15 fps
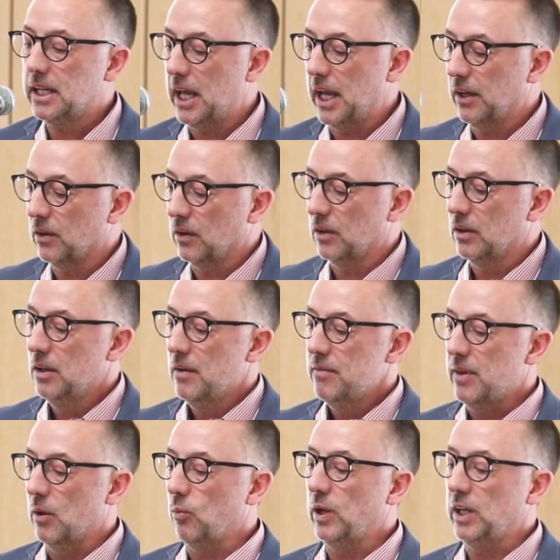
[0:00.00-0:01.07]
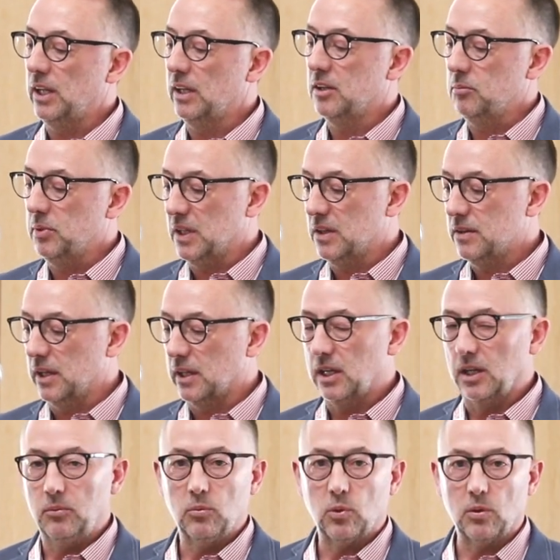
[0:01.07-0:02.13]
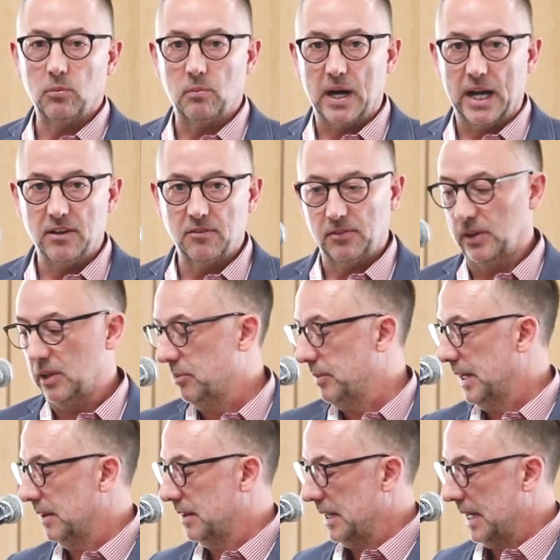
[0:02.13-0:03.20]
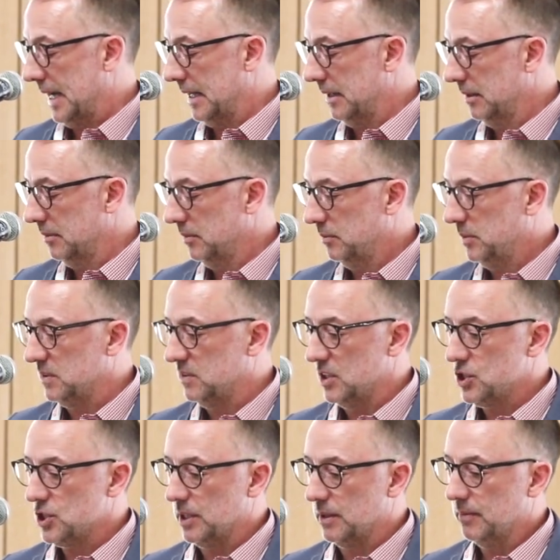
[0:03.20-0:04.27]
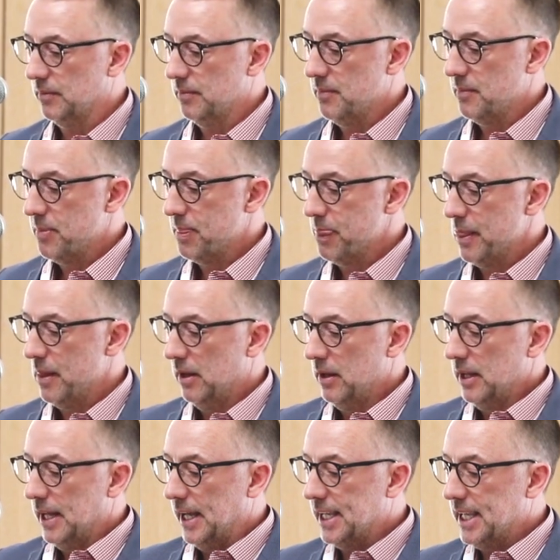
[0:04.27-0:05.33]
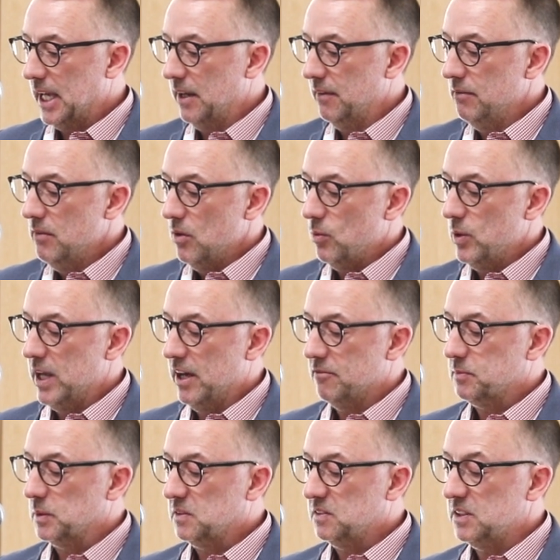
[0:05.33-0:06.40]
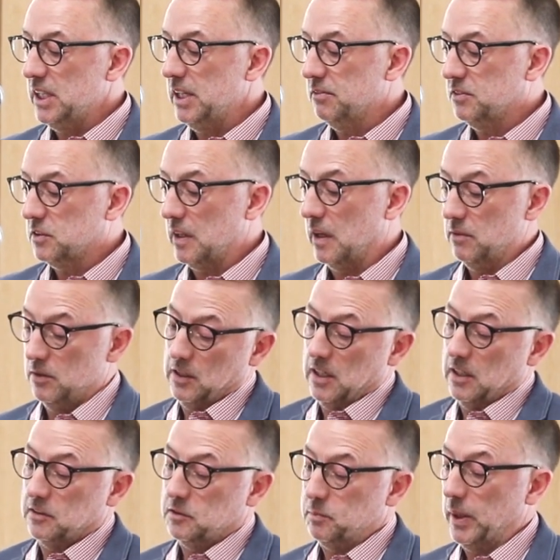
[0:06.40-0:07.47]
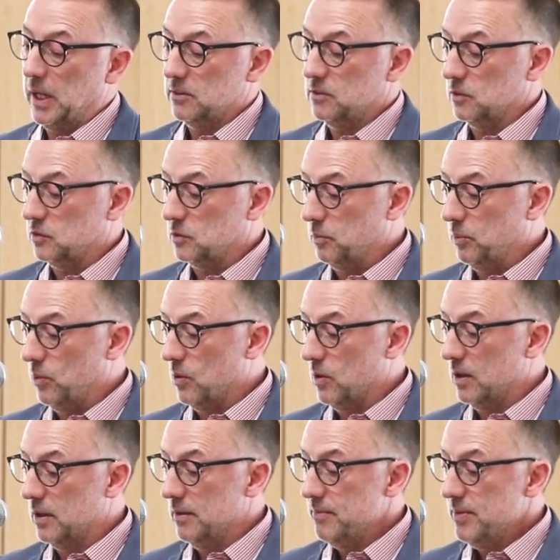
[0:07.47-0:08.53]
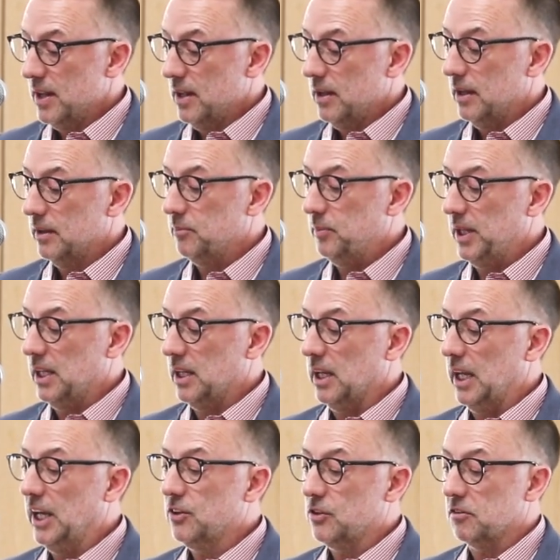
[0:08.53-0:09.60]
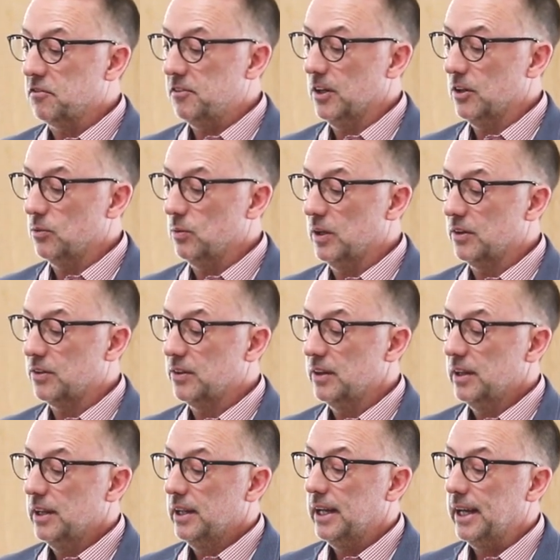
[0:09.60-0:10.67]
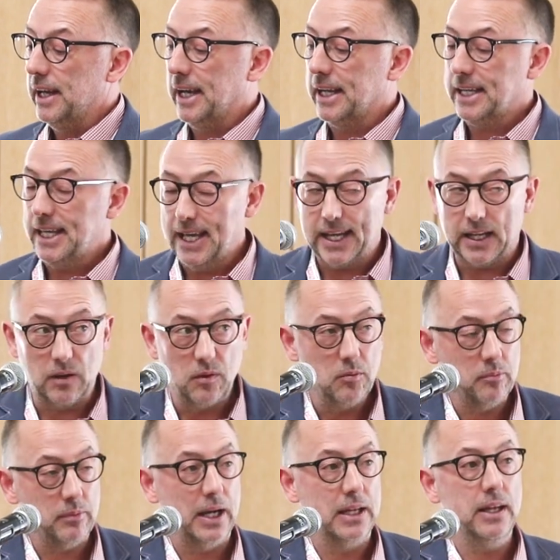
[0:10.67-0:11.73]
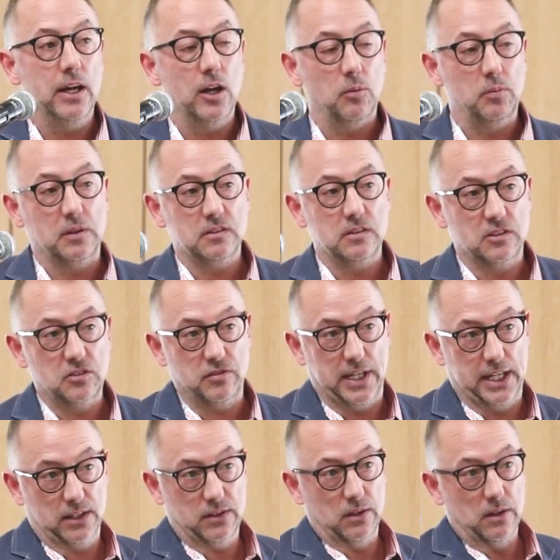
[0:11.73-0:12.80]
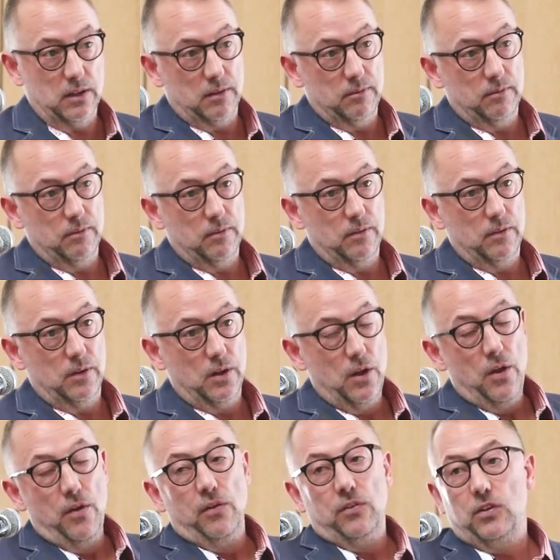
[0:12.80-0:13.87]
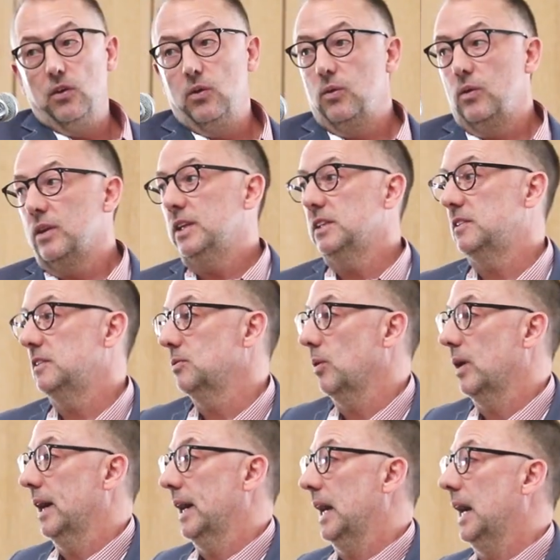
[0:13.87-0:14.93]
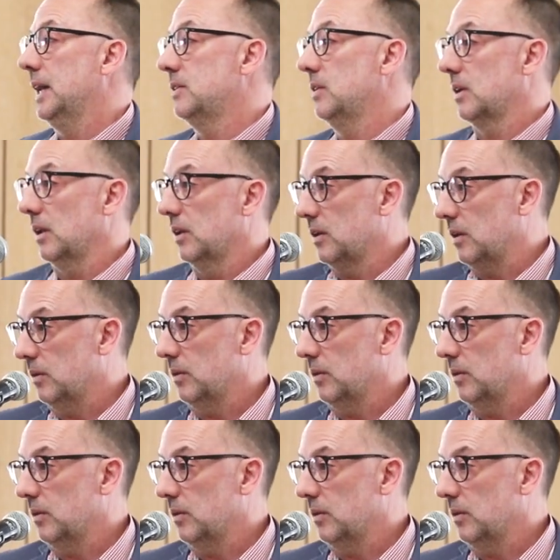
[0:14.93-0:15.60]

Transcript: indicator that we need to be thinking more mindfully about that position. Again, we have perceived uh, spousal support being interfered with, again, by the helplessness factor. So this is why I took a